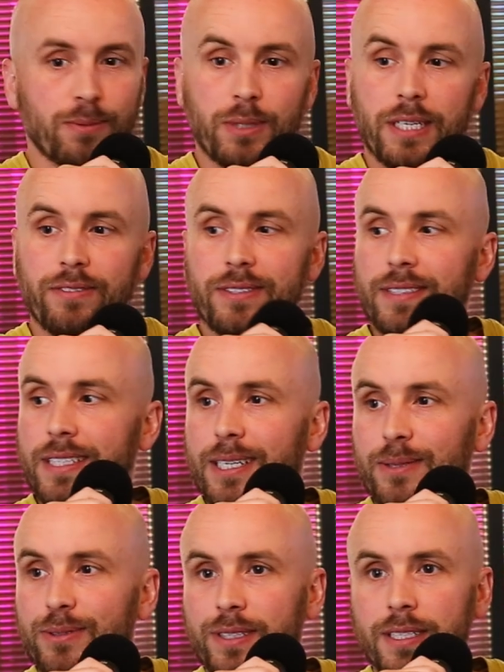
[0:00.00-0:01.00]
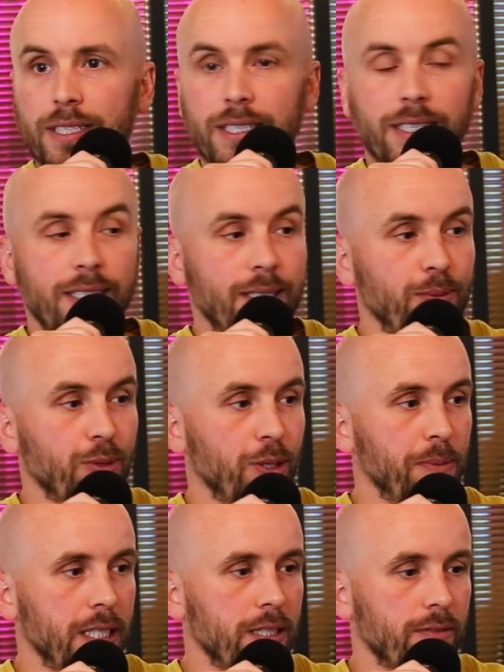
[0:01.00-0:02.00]
We haven't, no. We're in the in one of the
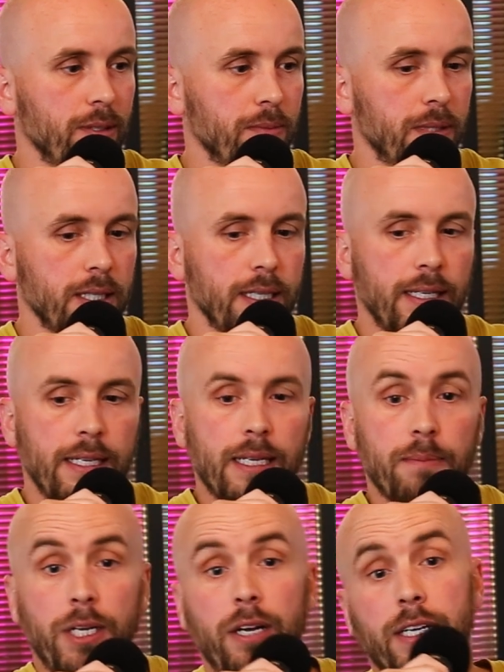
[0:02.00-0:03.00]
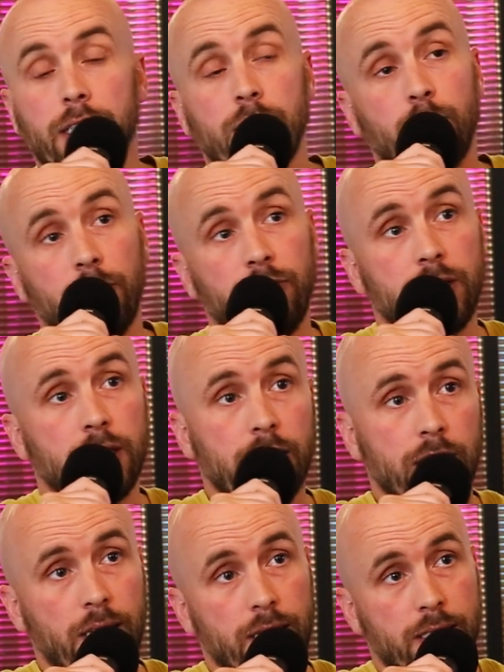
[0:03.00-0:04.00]
meeting rooms. But no, Nick's not with us.
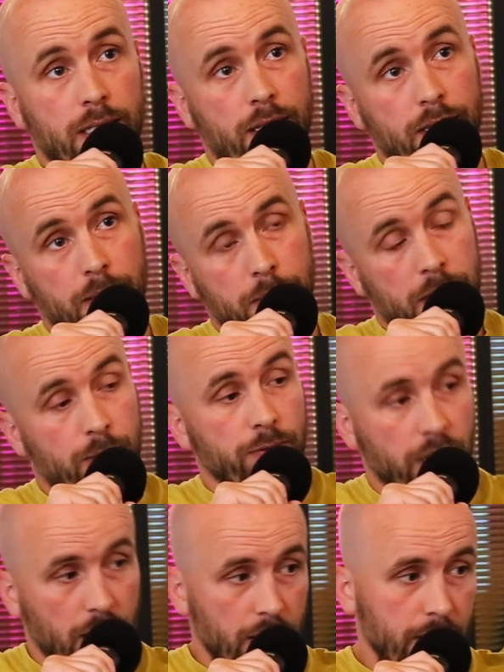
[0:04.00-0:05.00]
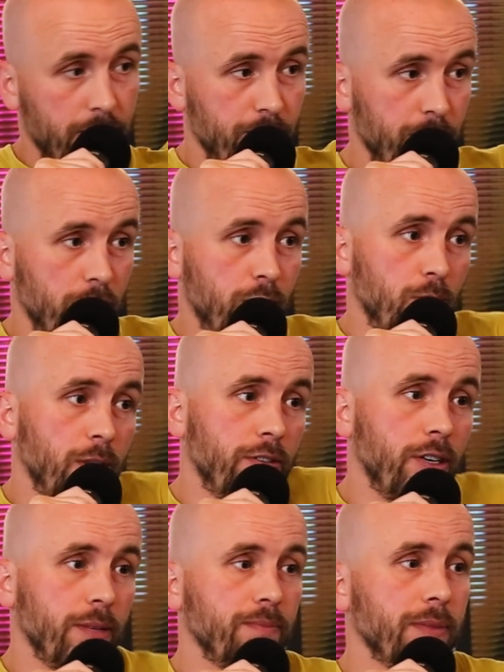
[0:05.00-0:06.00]
Nick is down in a meeting with a client, so we're
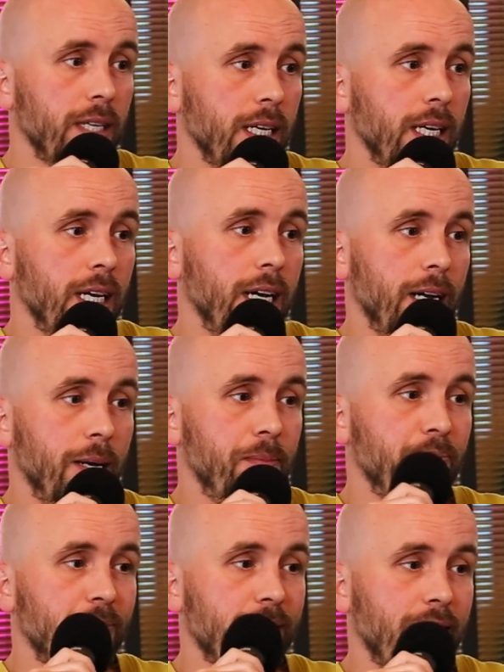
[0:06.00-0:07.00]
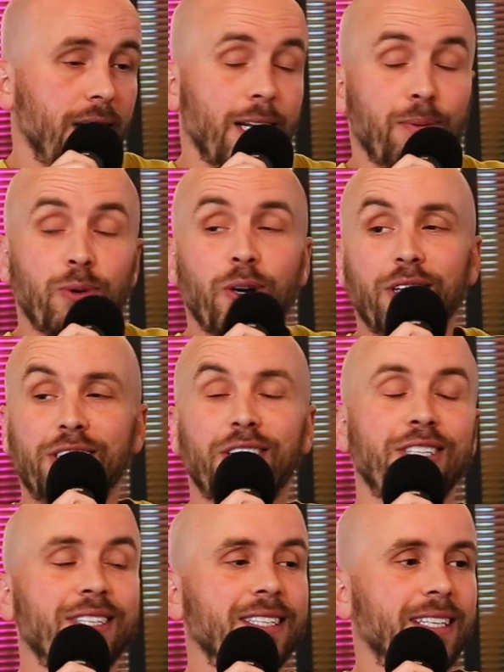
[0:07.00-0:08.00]
on. And I'm quite
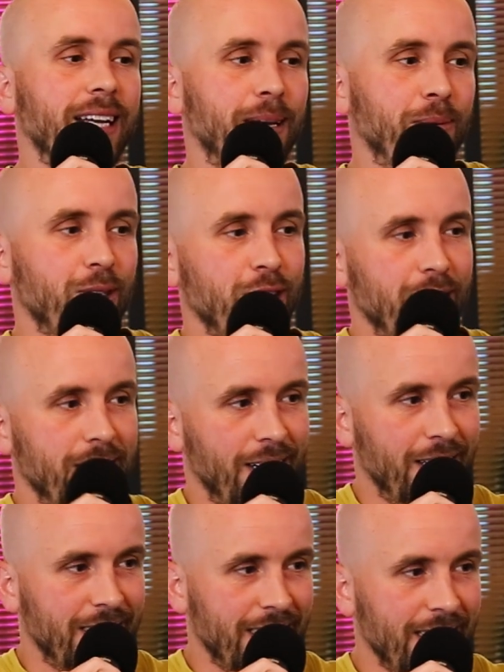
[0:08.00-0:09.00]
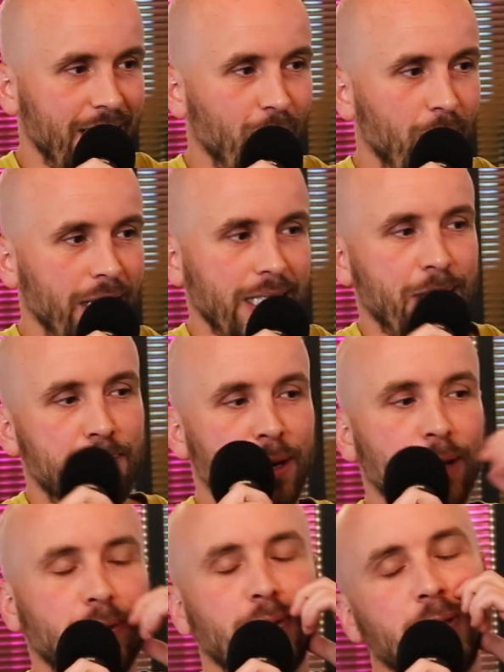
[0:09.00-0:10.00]
excited today because I did a little LinkedIn
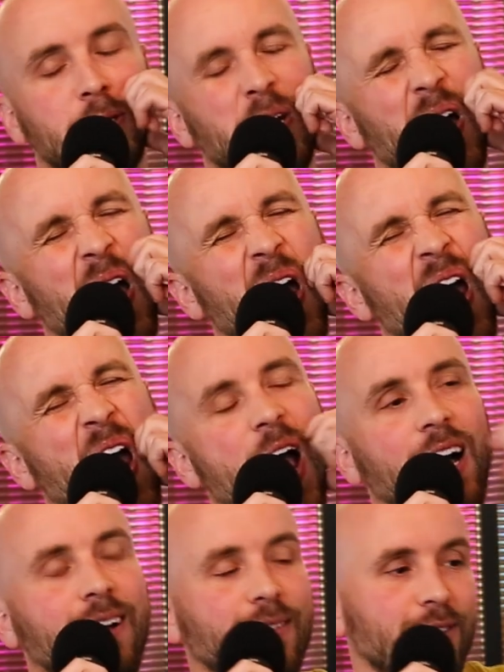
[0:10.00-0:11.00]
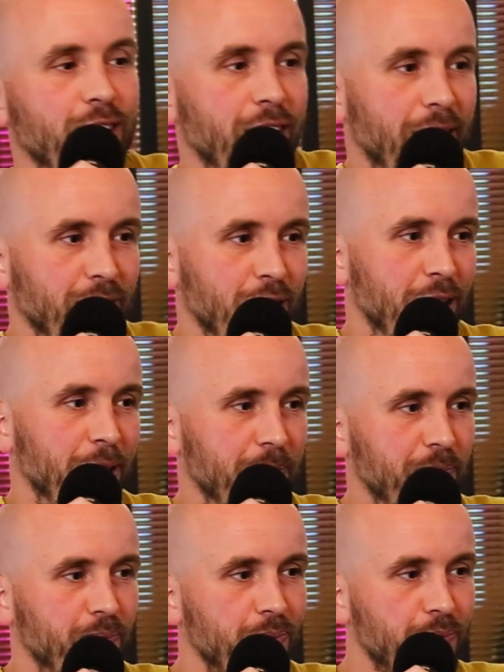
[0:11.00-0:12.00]
post this afternoon,
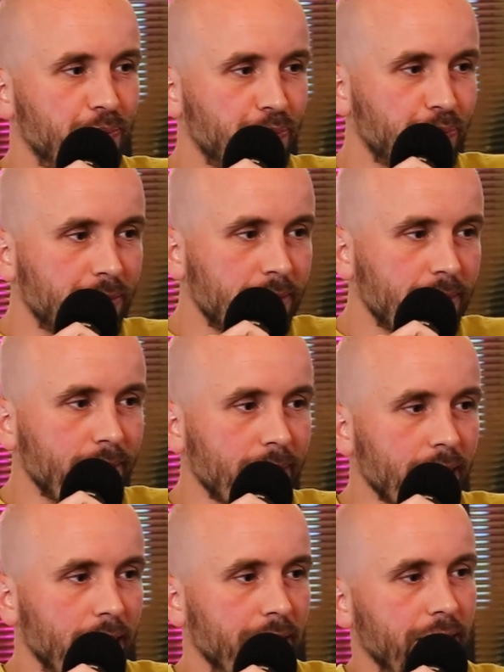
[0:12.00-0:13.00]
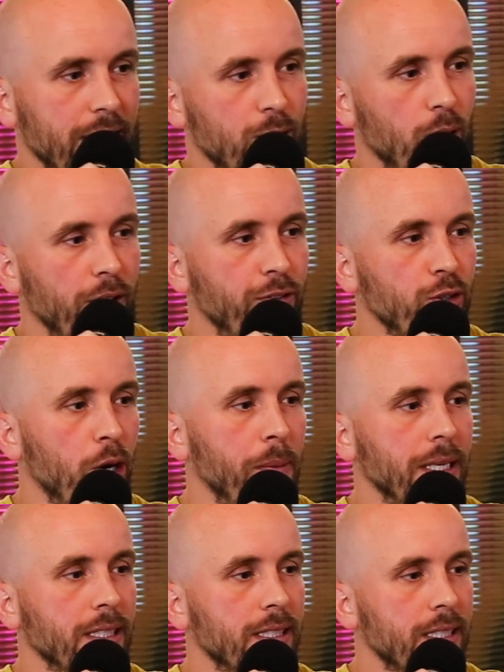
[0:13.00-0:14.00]
and I've had quite a few
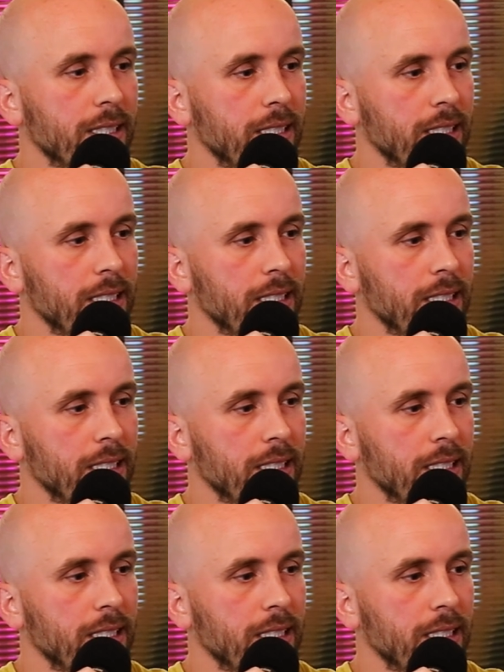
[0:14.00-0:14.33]
comments,